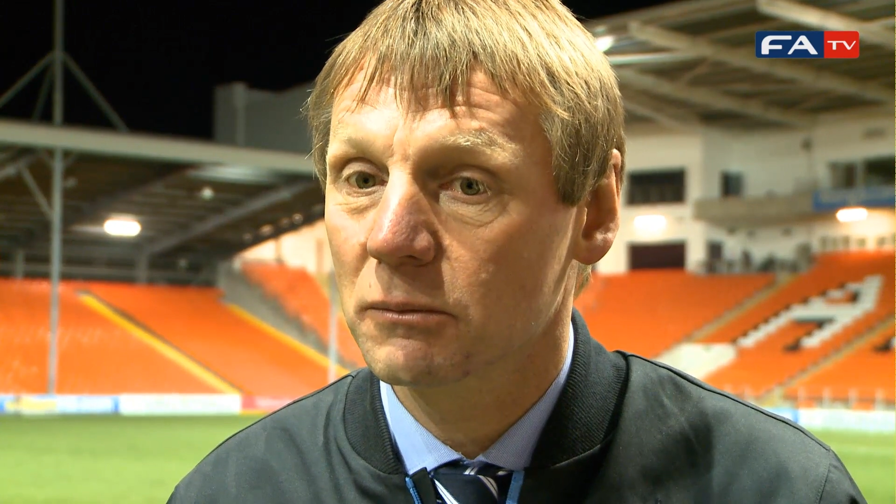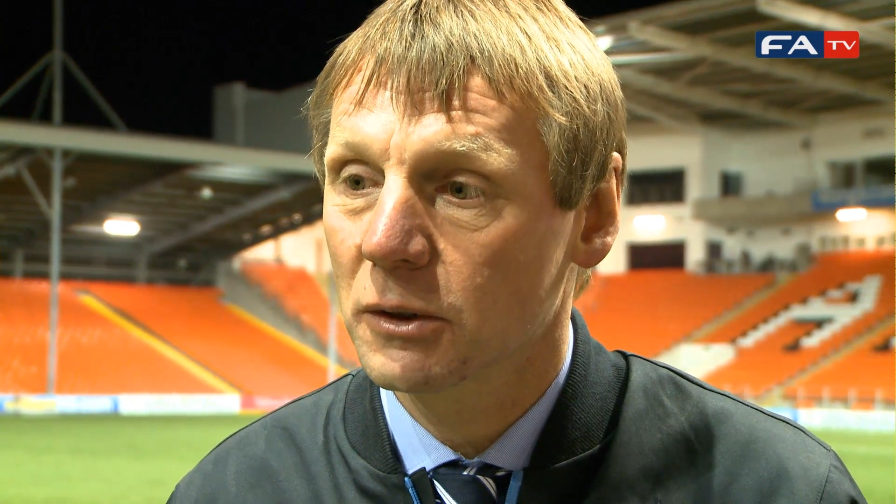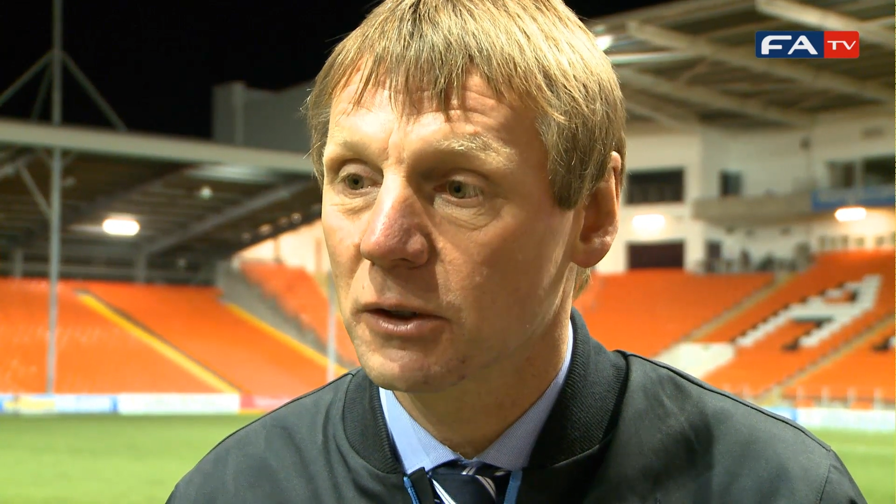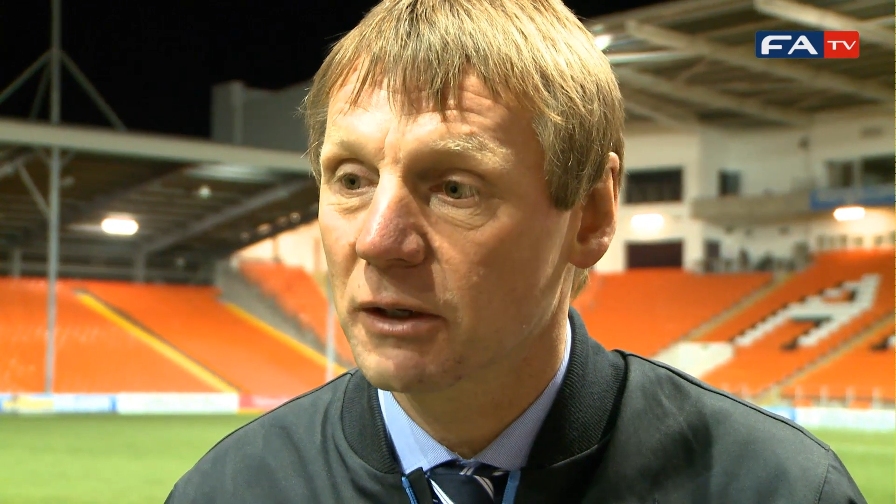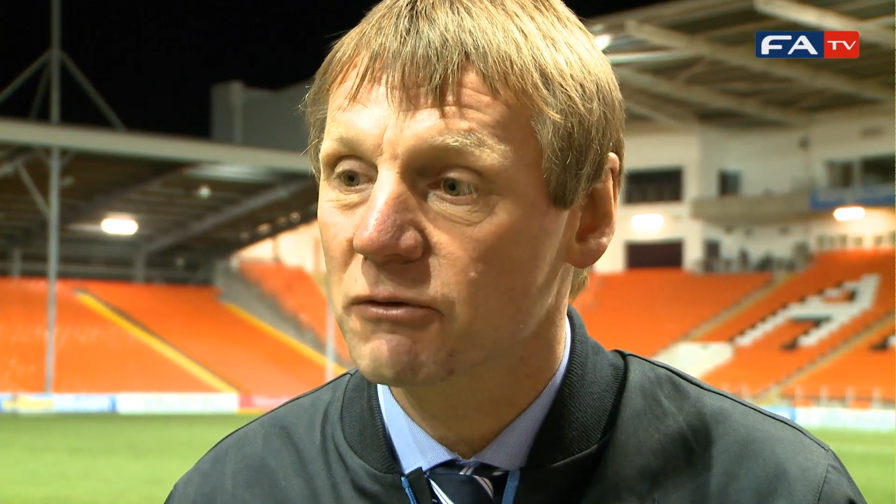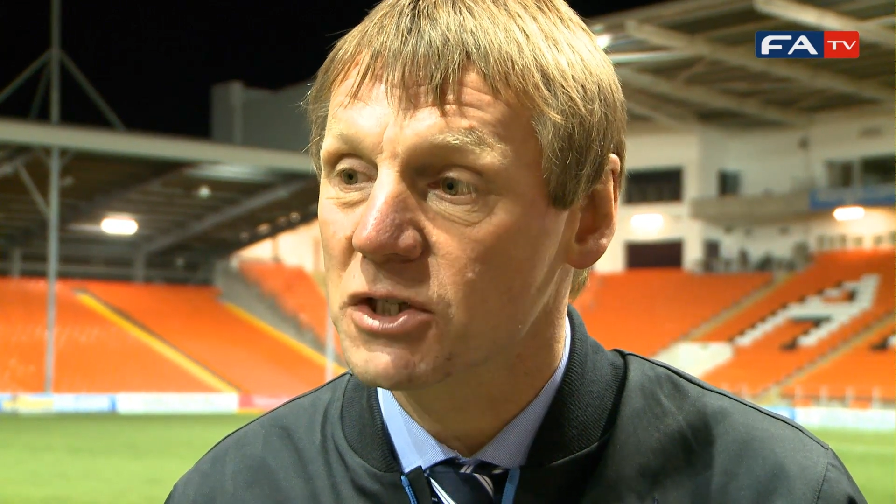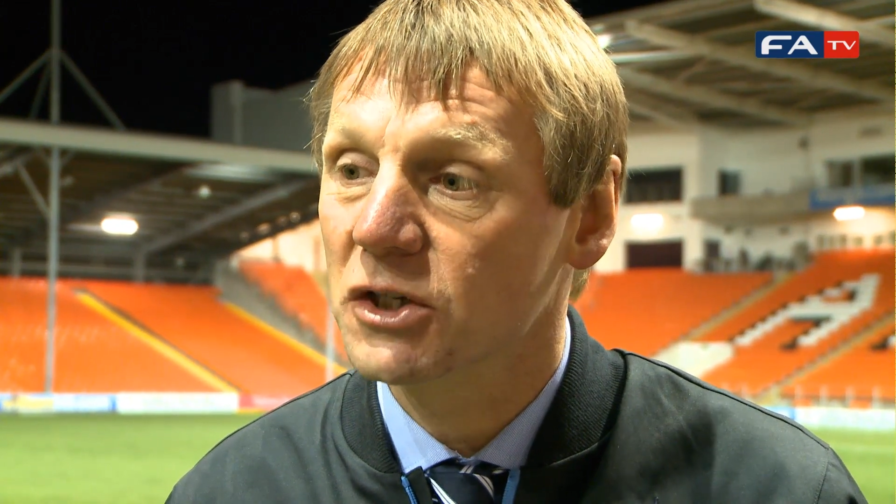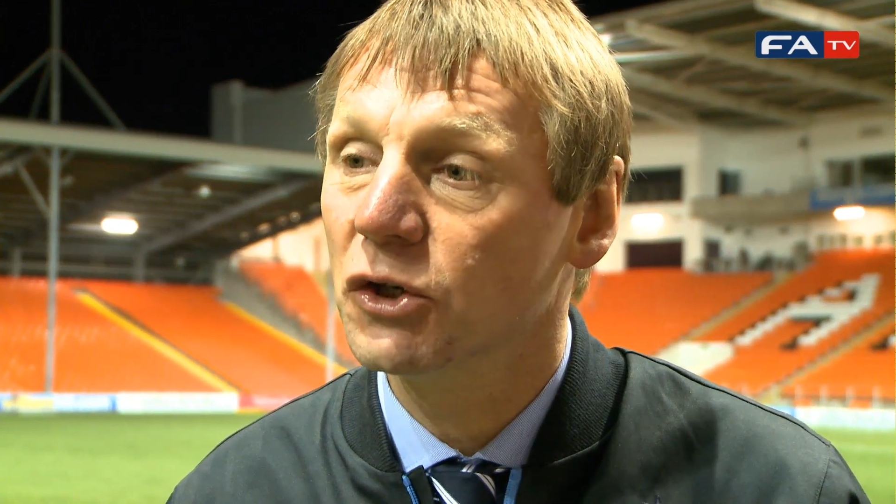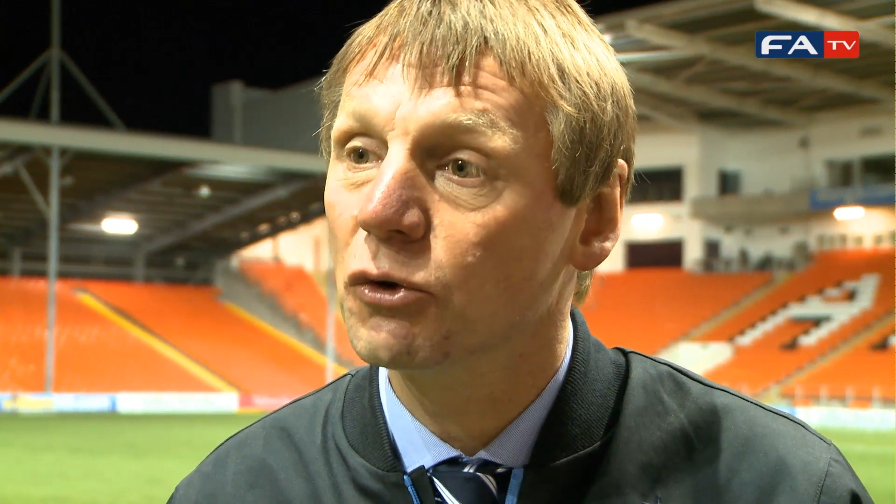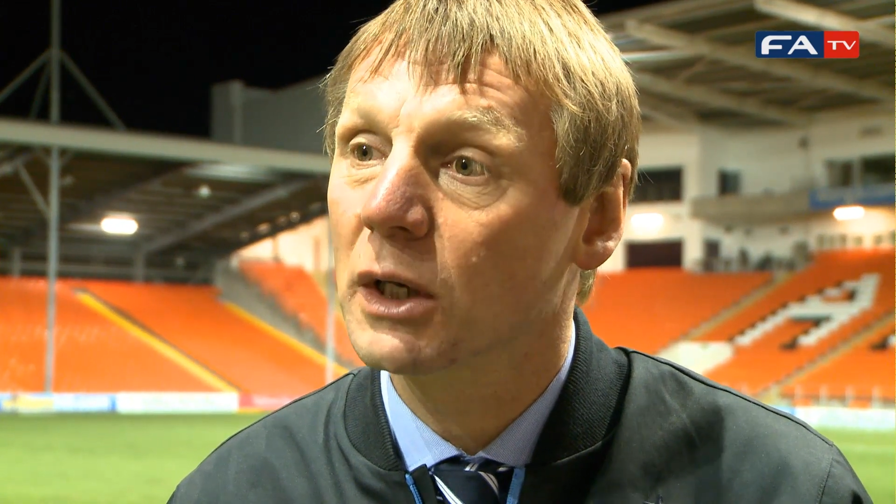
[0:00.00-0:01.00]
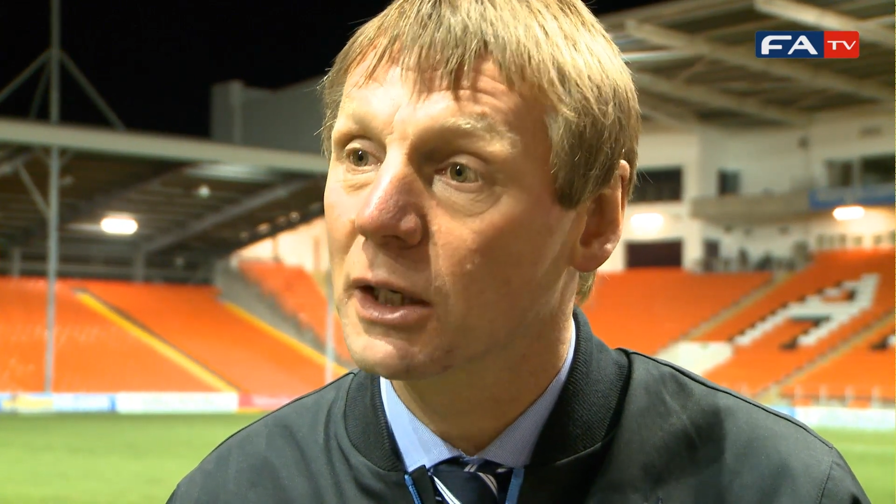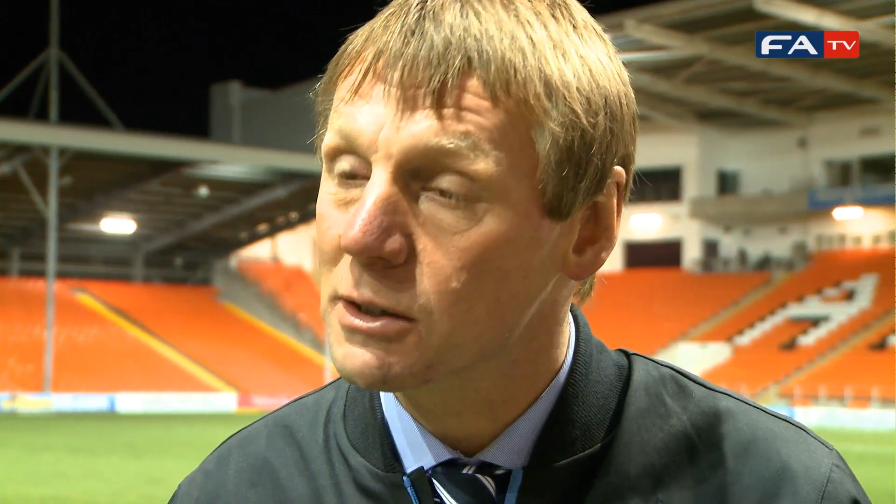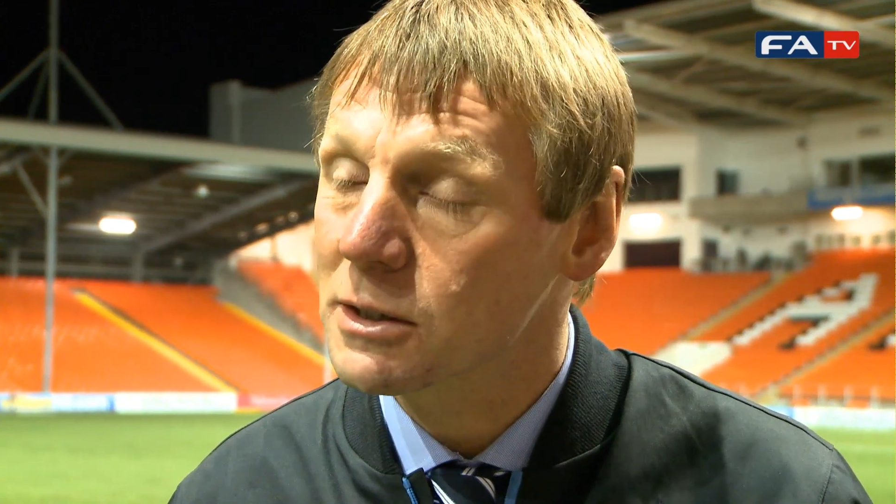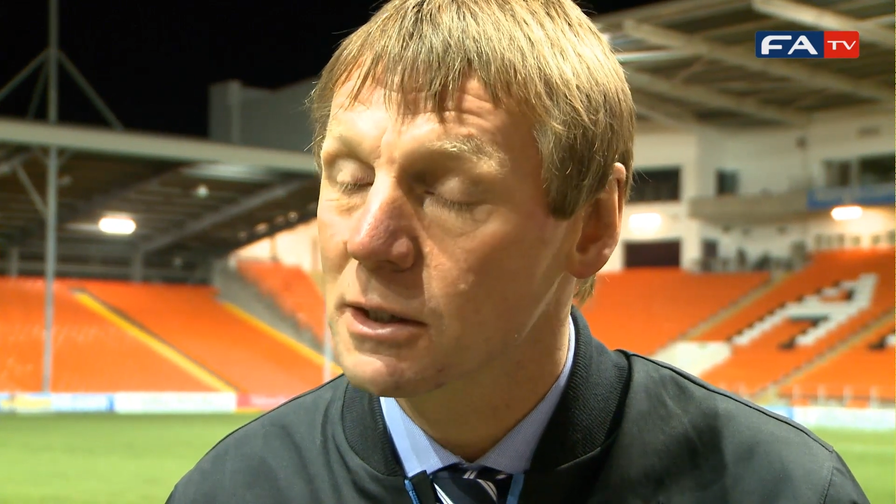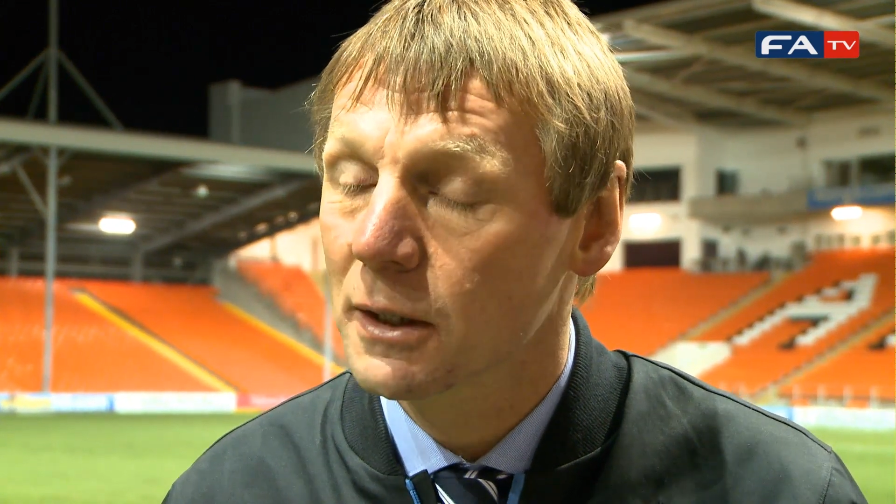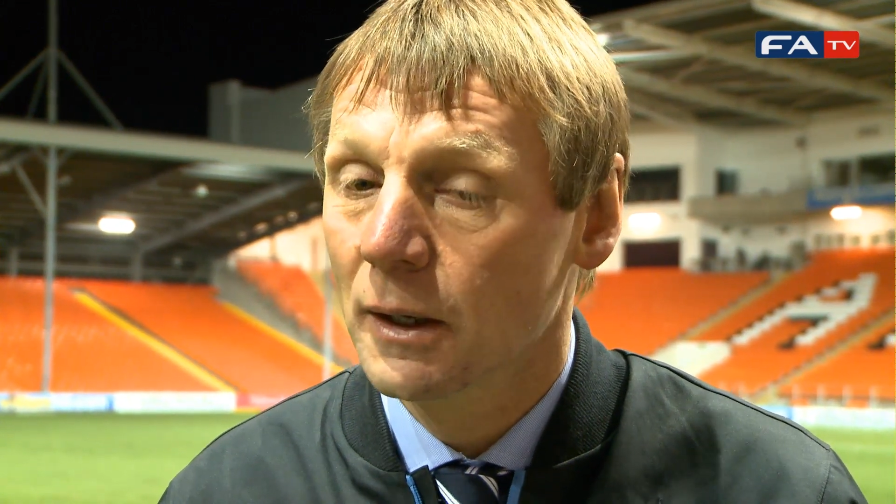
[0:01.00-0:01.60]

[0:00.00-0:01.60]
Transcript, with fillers: that give us a nucleus,